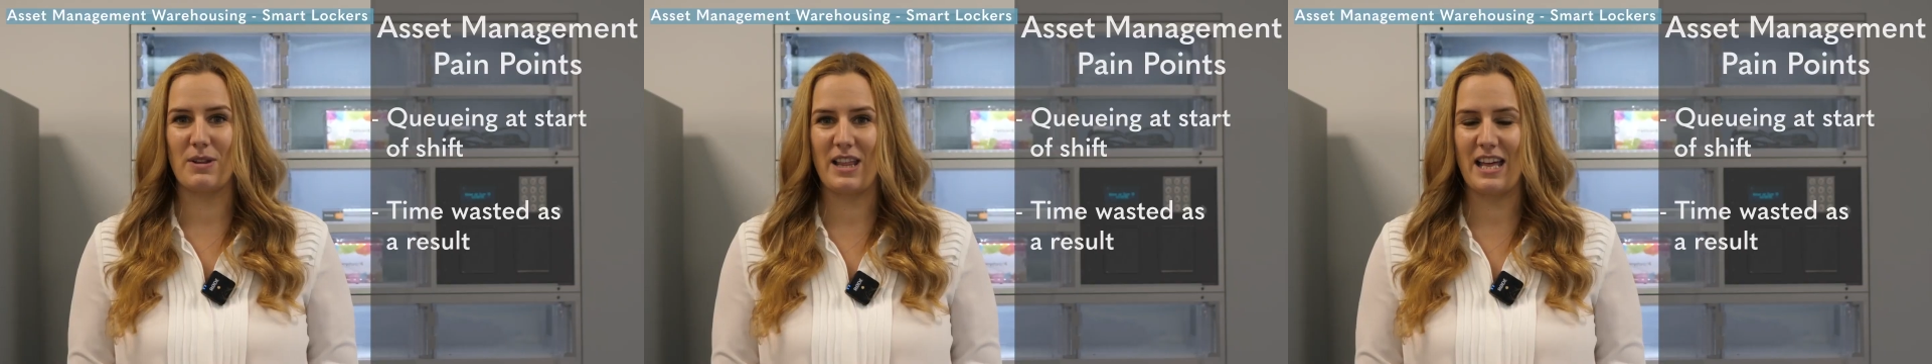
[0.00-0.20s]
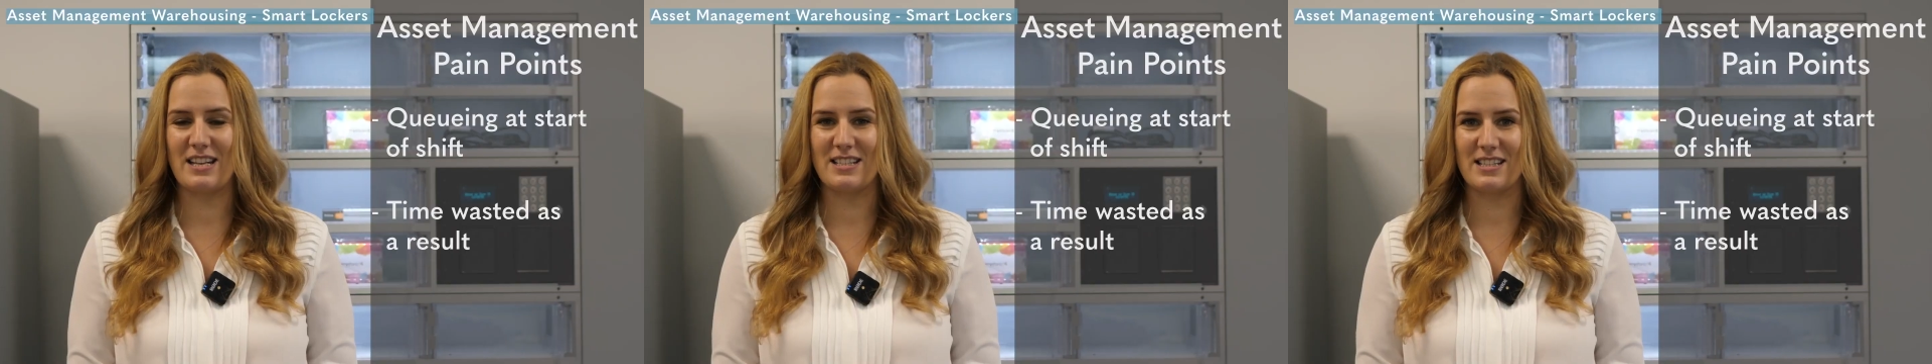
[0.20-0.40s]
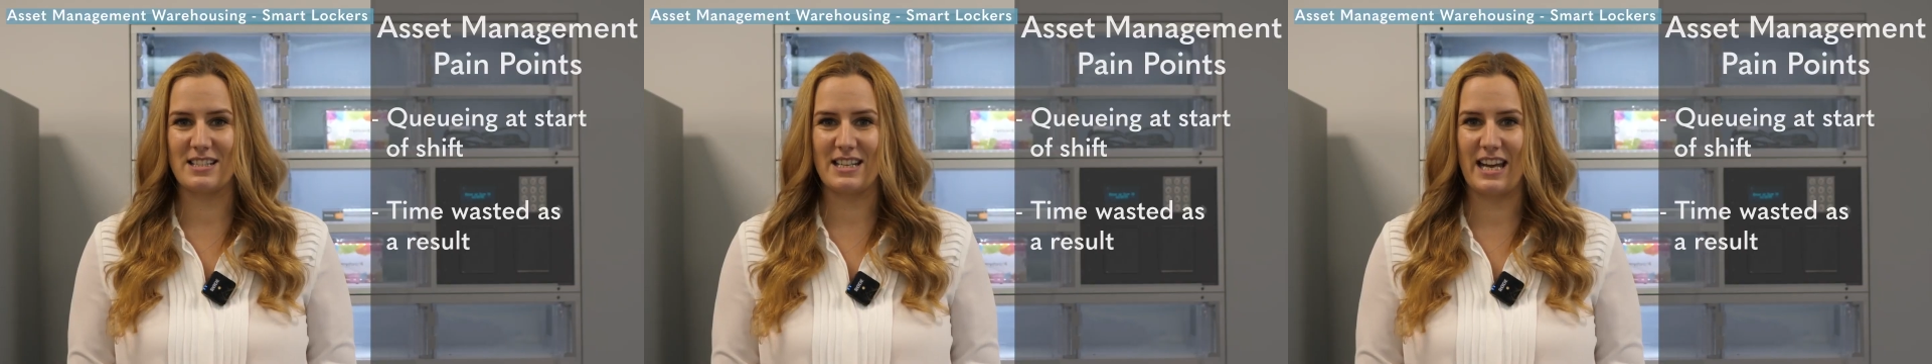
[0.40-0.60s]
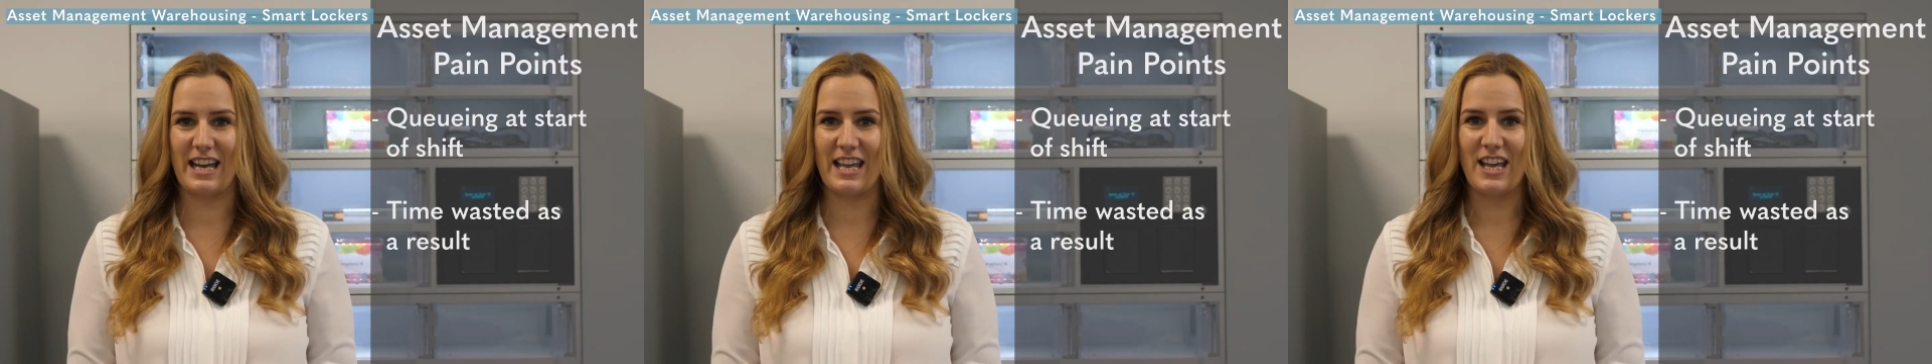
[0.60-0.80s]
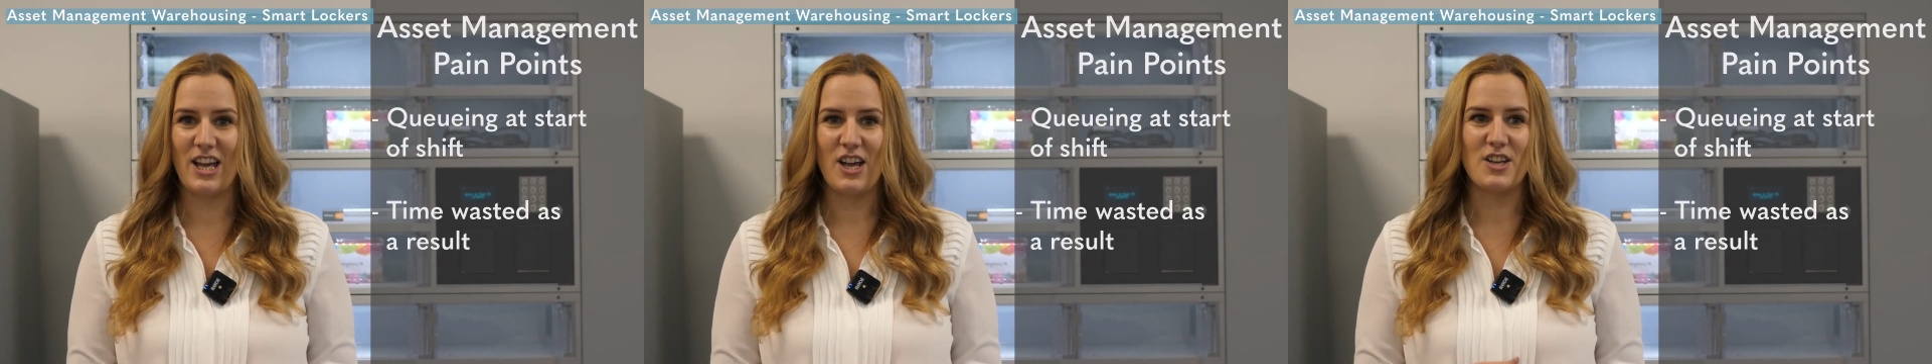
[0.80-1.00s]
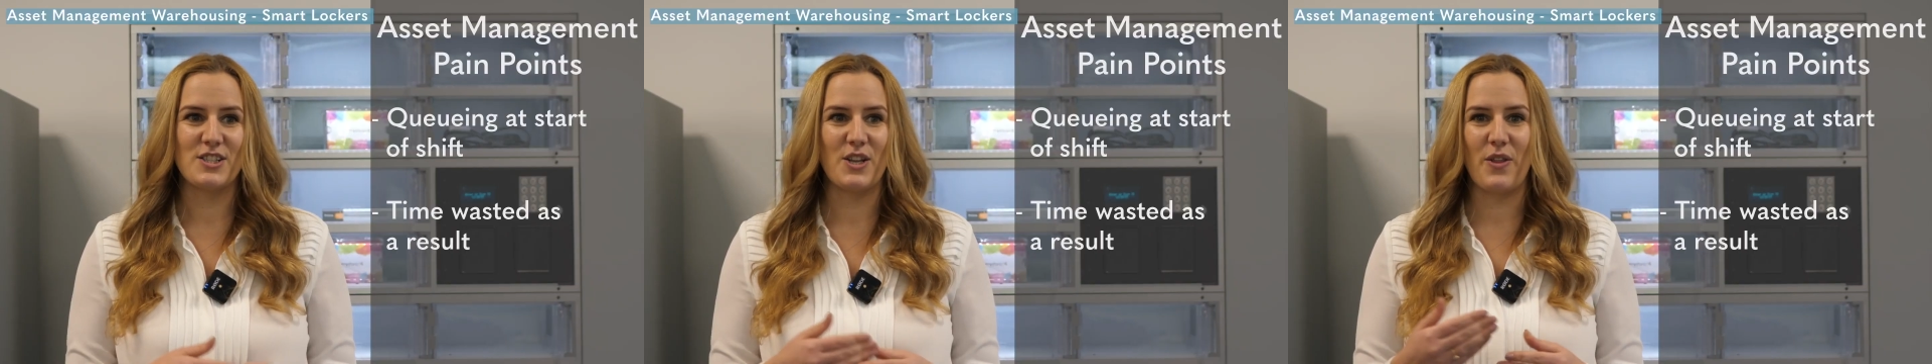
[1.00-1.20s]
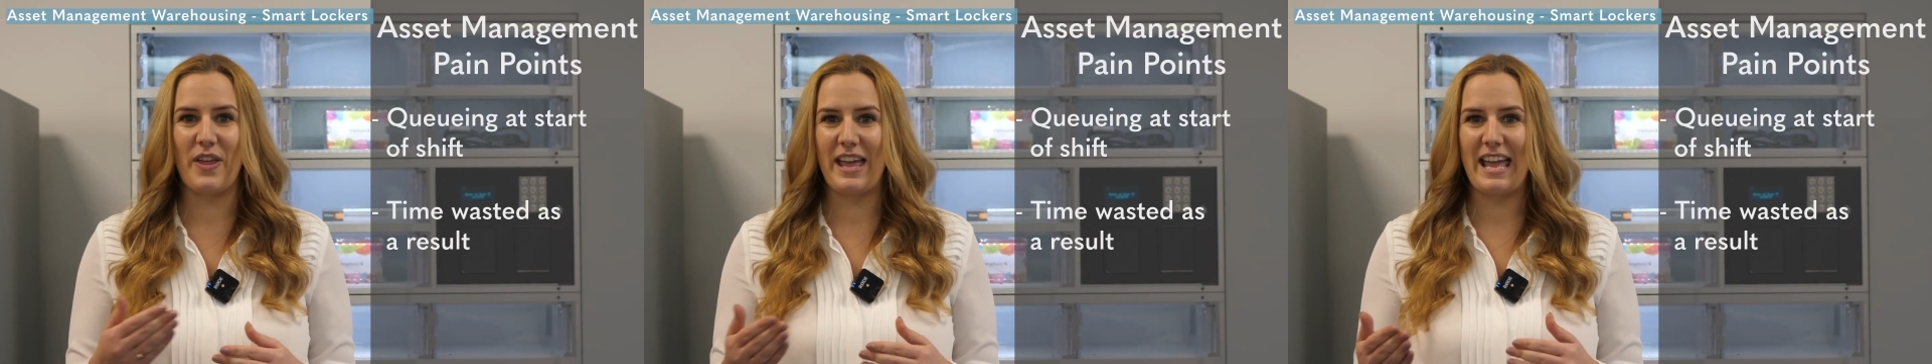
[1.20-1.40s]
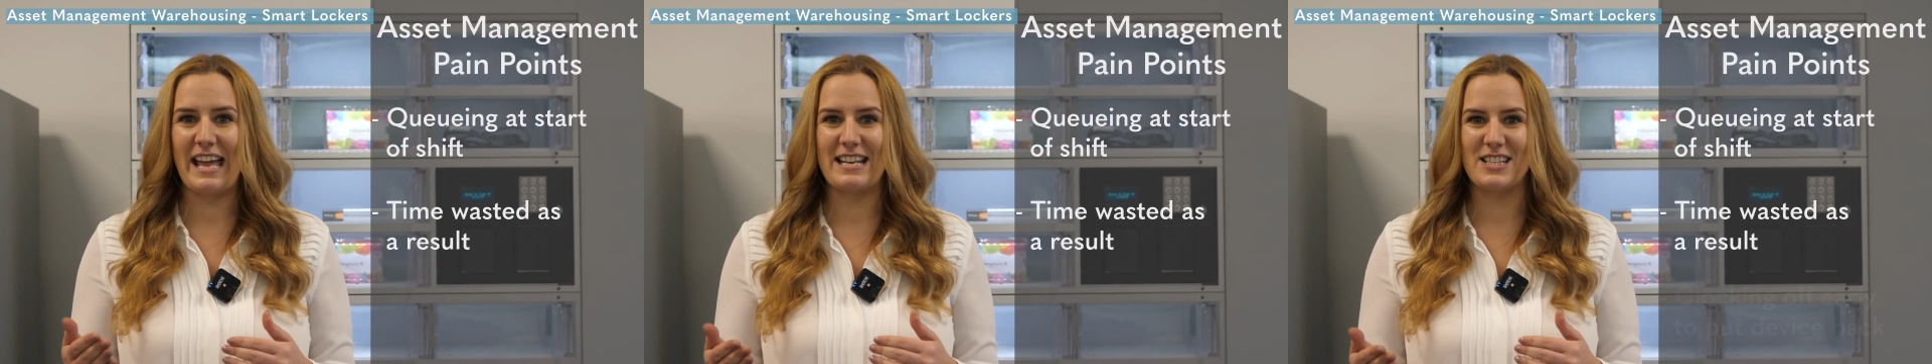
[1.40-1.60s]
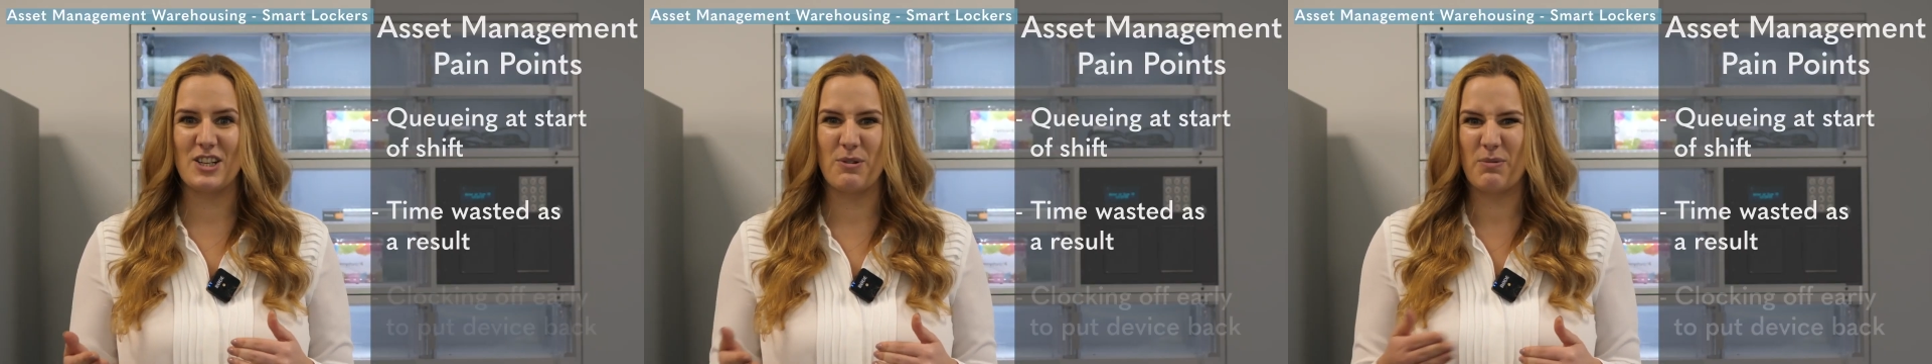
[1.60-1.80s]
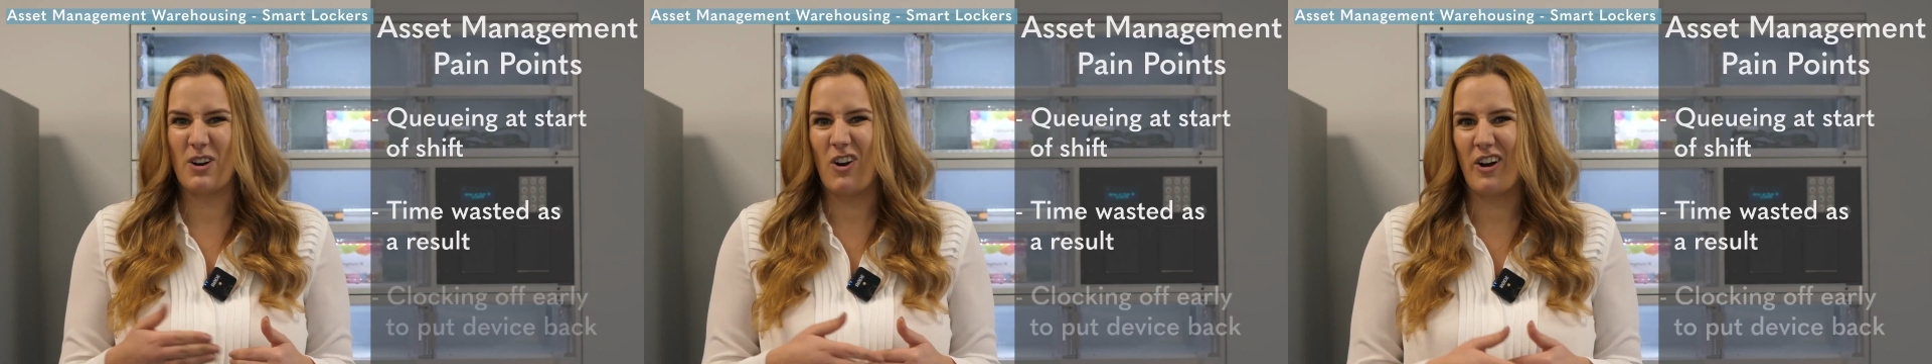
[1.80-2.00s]
at the end of the day, so they end
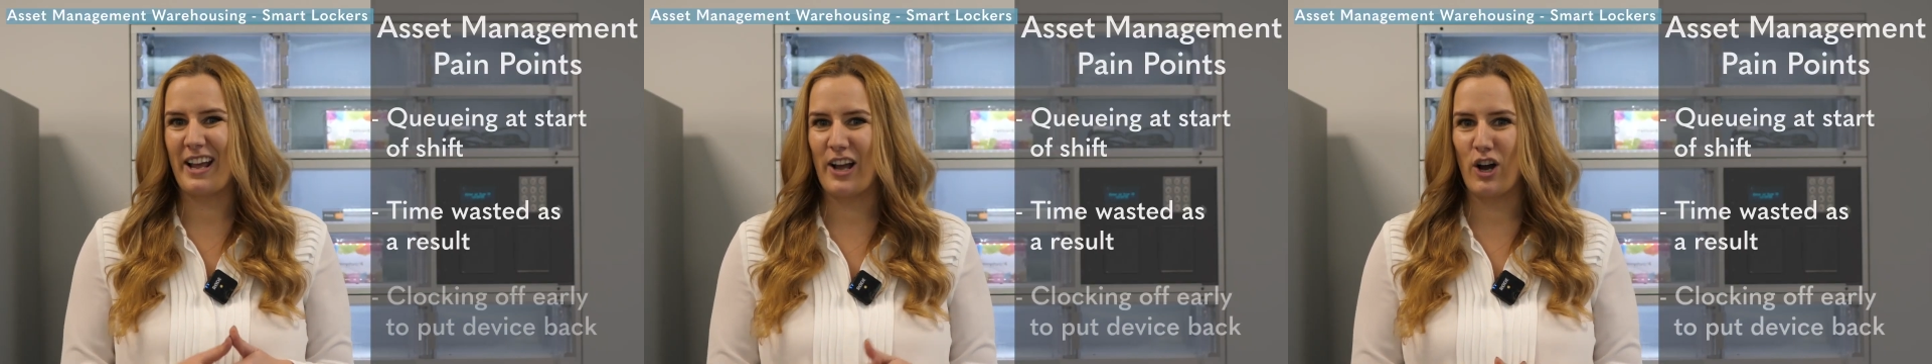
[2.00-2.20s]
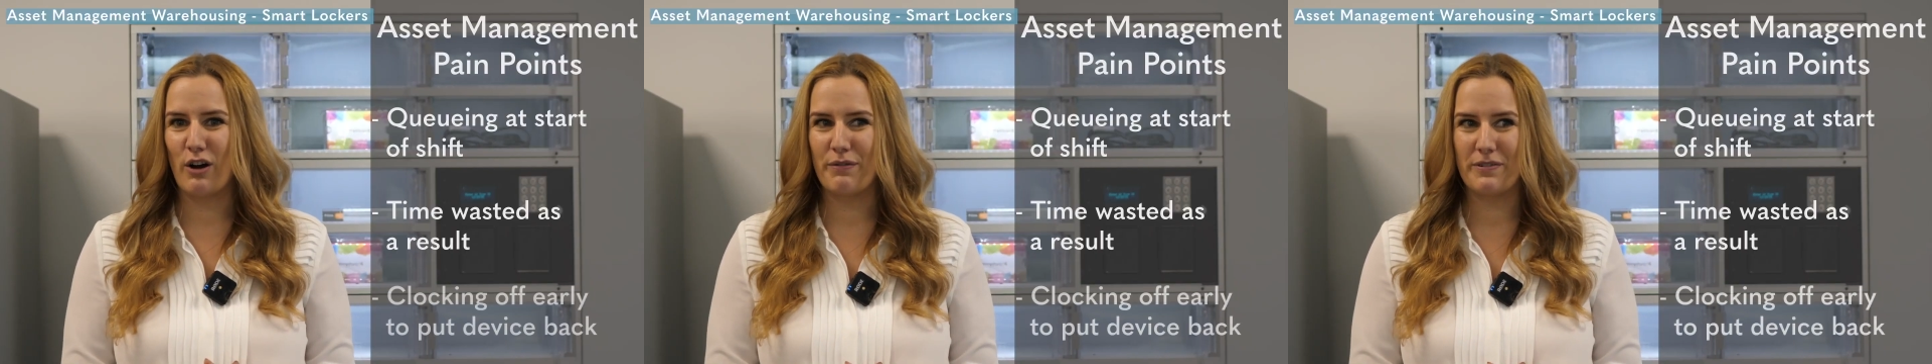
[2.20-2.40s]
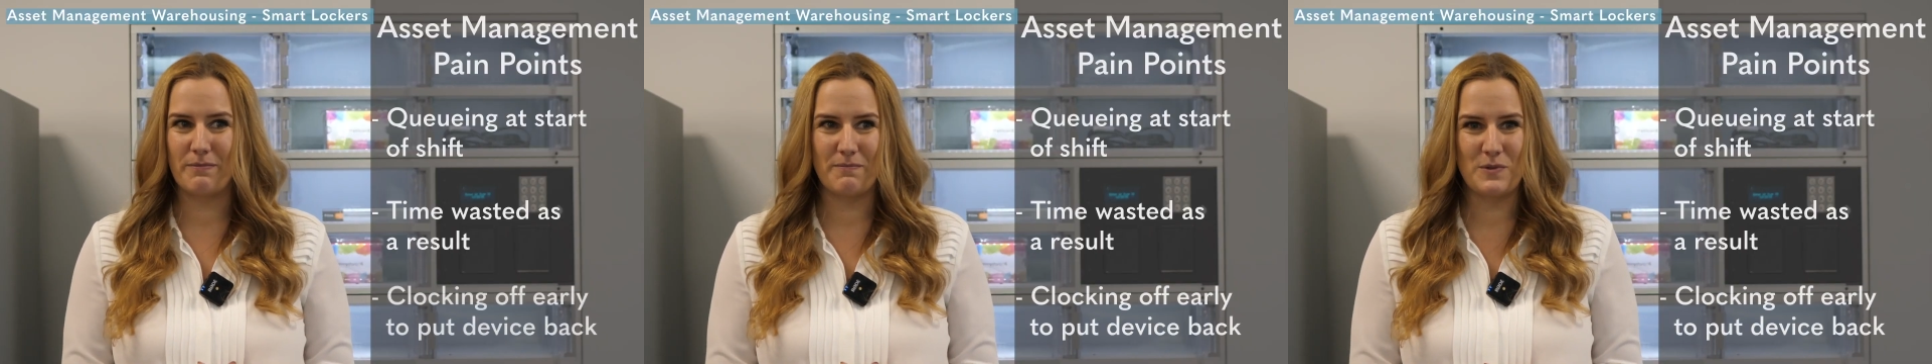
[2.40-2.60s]
up clocking off